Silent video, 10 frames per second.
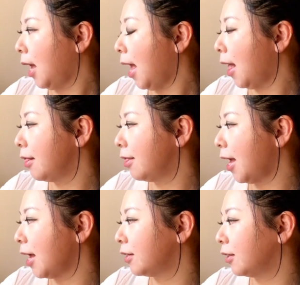And
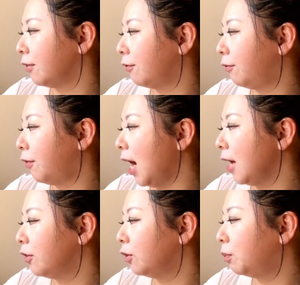that
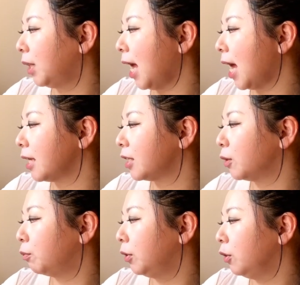final blast
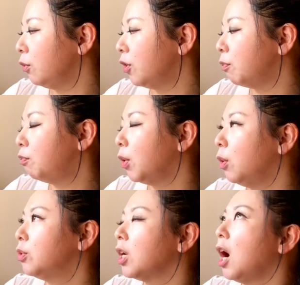blew the
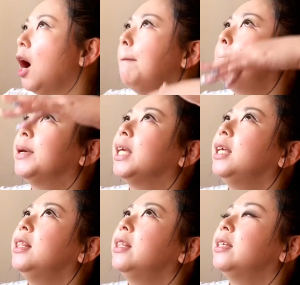boat up
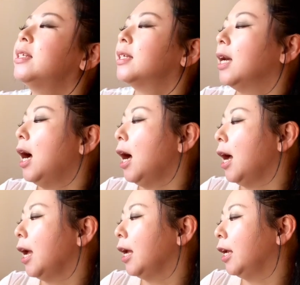in the
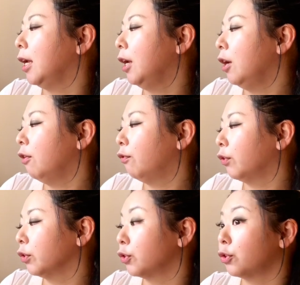sky,
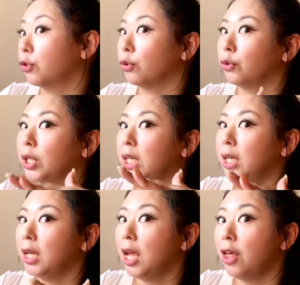first
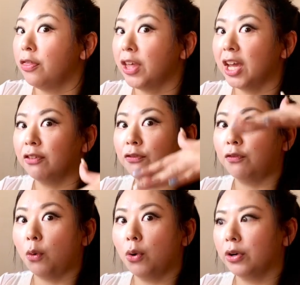30, then
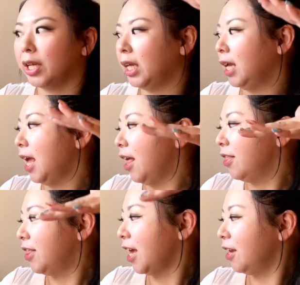40,
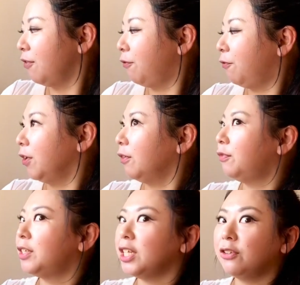then
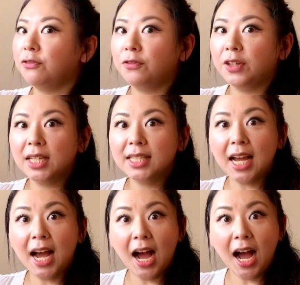50 feet
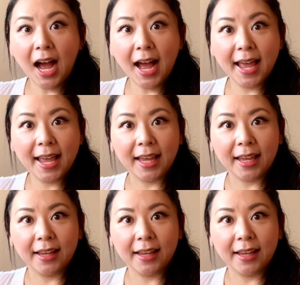high.